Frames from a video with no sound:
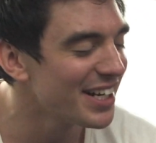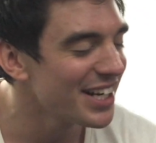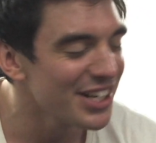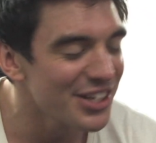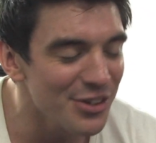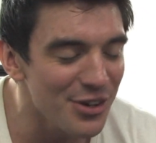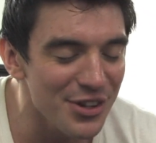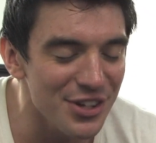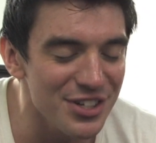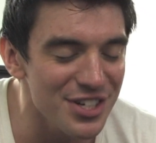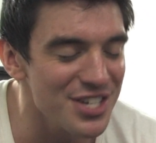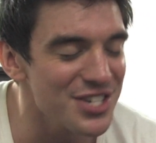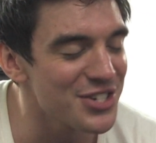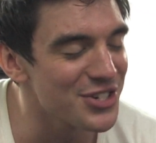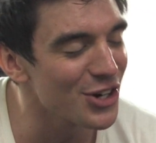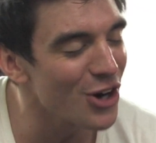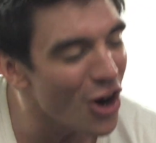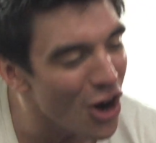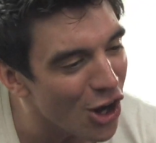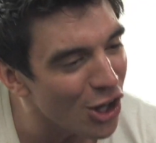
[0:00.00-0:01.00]
You know, they're just
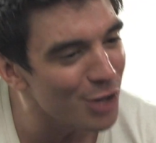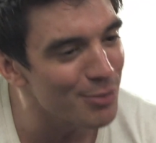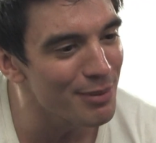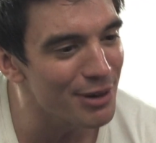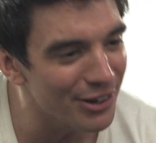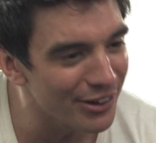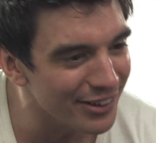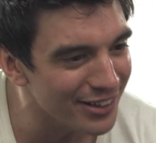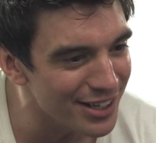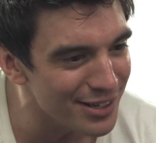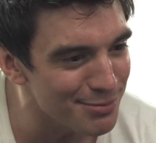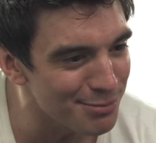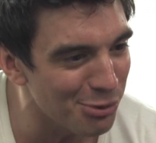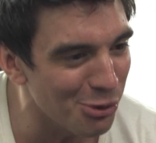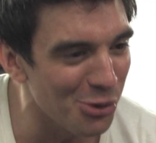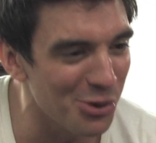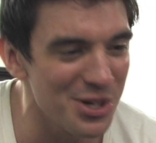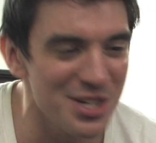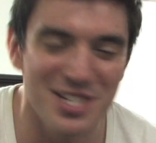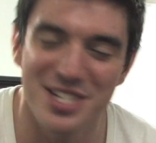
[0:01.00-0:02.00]
your all-American
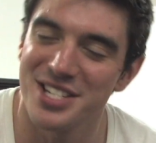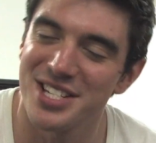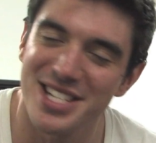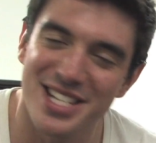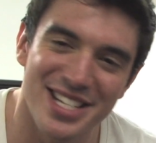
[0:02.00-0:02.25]
boys